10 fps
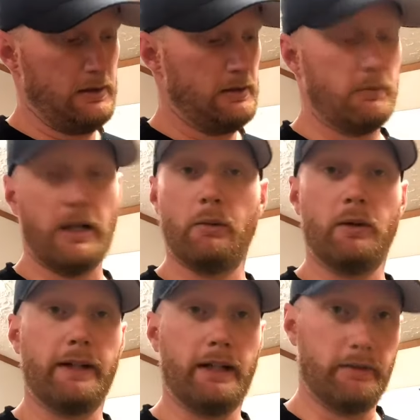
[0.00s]
I one
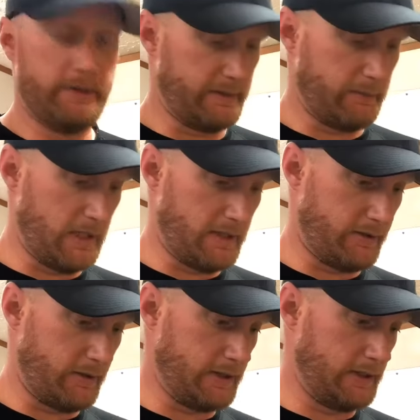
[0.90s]
hell of a supply
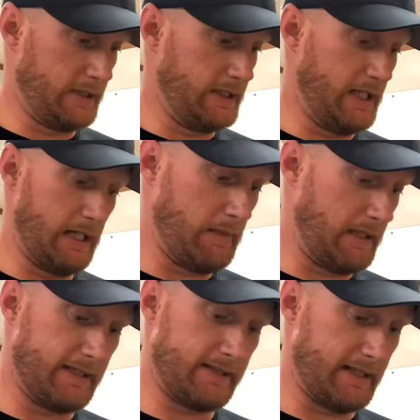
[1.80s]
sergeant, and
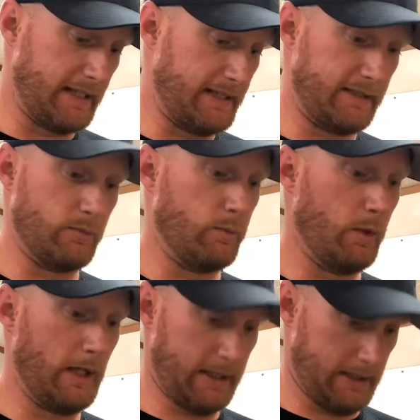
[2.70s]
this thing is
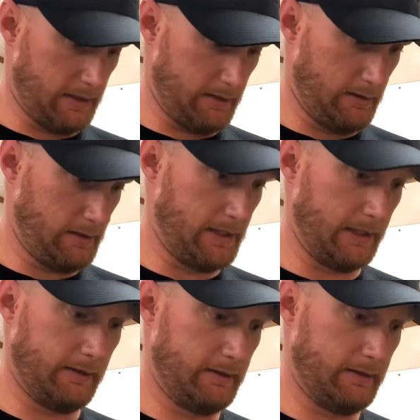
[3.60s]
wicked. Like,